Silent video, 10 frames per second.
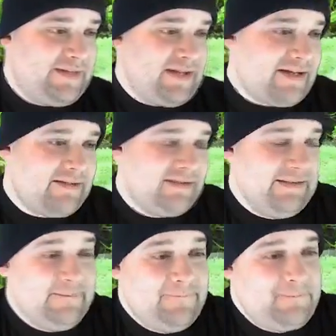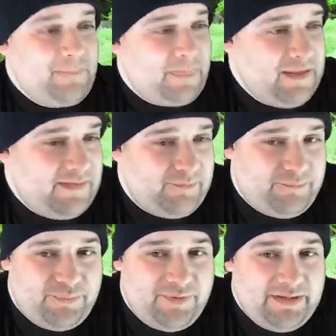Yeah, it's
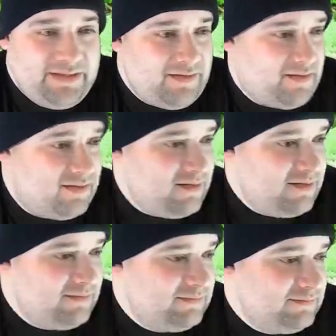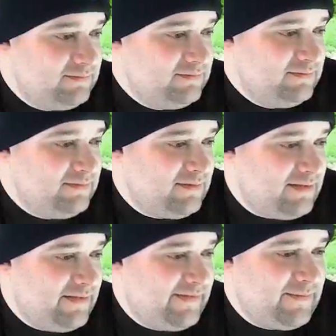pretty hard.
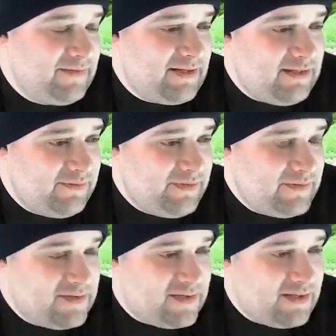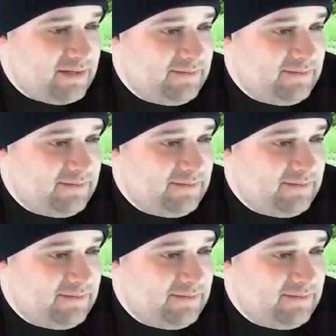It's something I would never try.